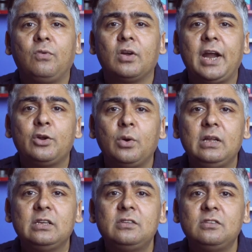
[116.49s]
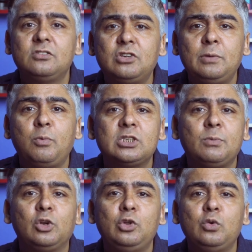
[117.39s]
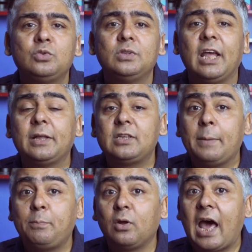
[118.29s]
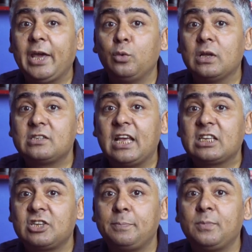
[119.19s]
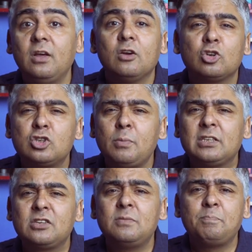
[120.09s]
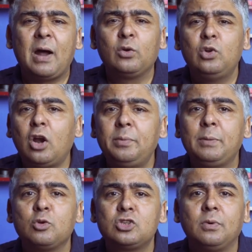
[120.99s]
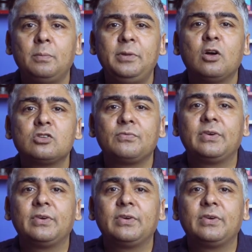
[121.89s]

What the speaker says: for Android, it is still possible to use with Apple iOS, except customization part will not be possible because of